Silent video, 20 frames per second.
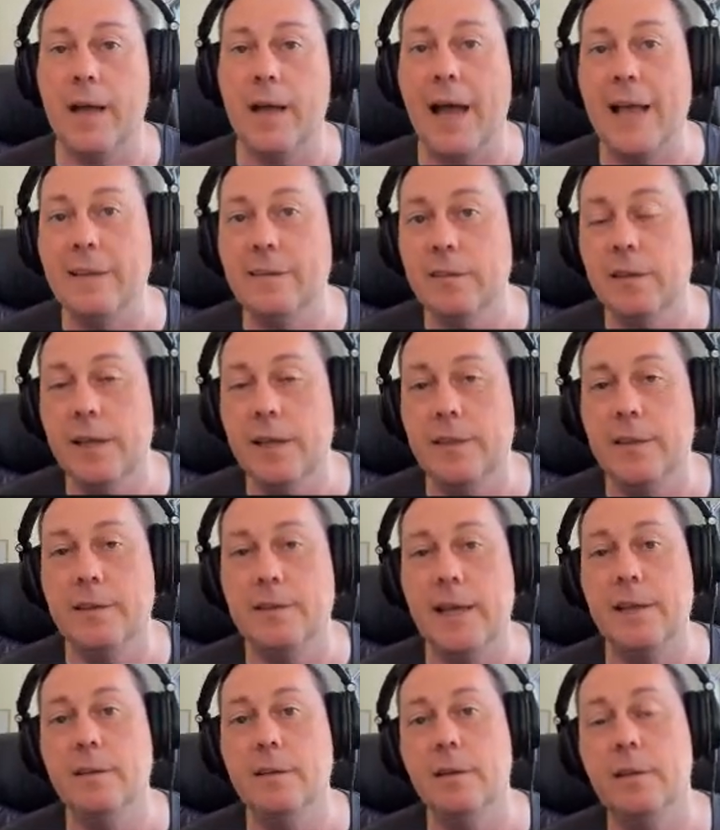isolate the
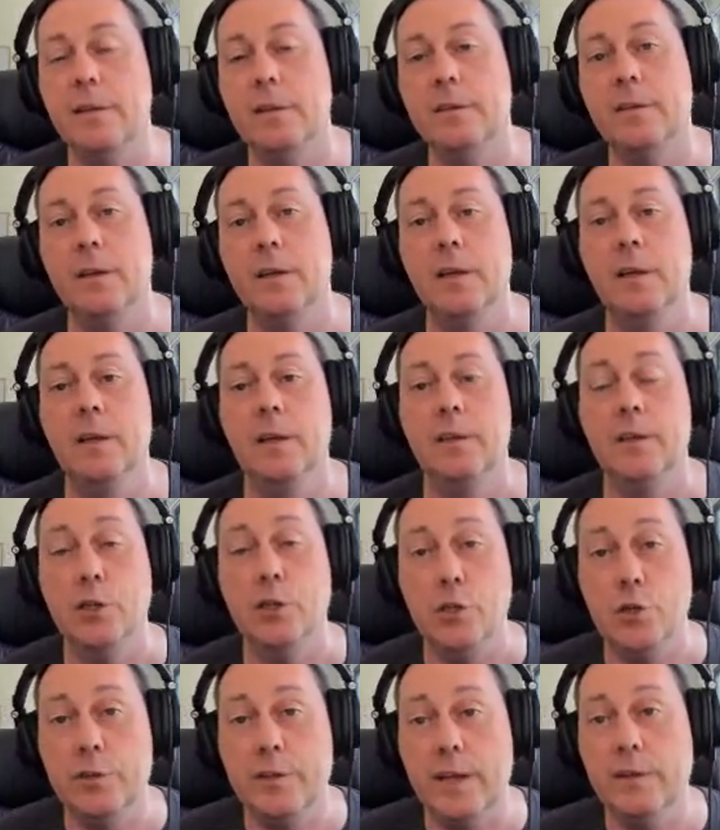data the
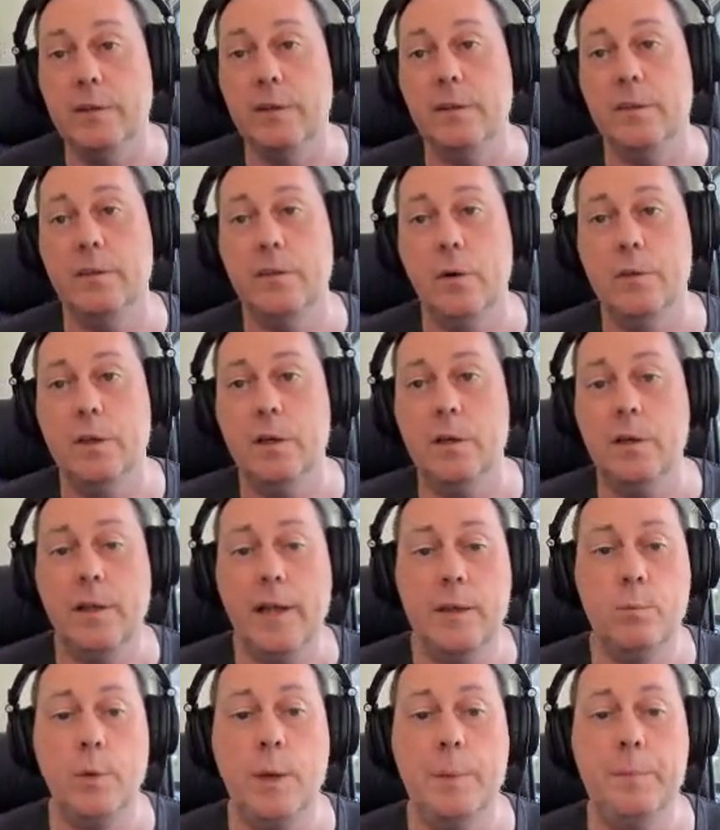new data that's on the
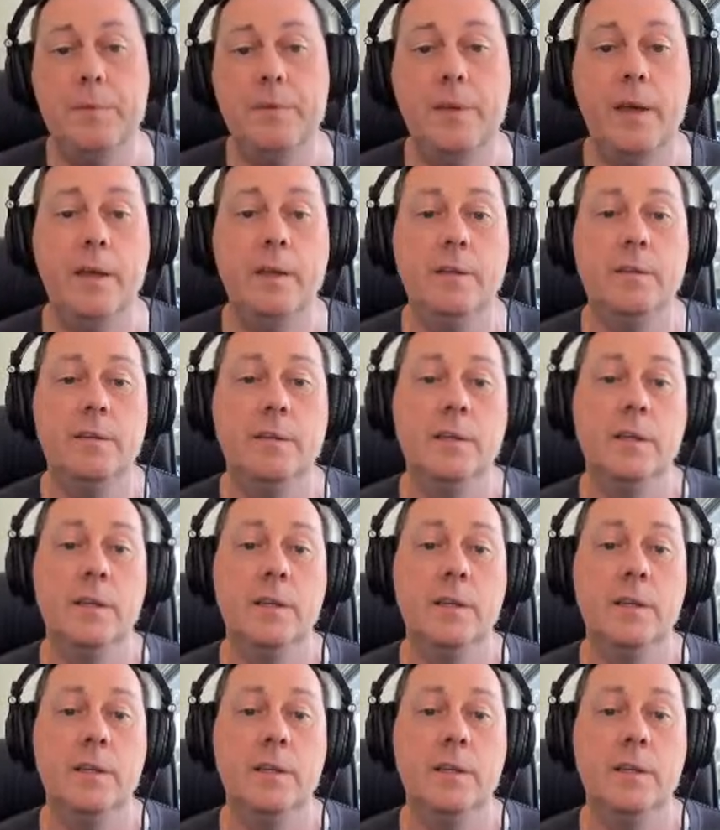client website.